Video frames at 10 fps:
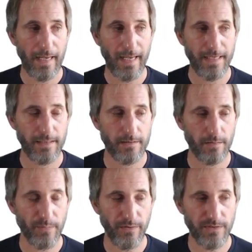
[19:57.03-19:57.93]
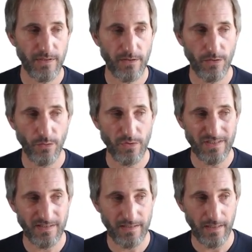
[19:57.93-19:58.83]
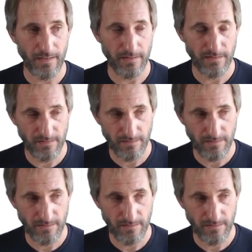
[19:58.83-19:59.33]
And the parasite code is then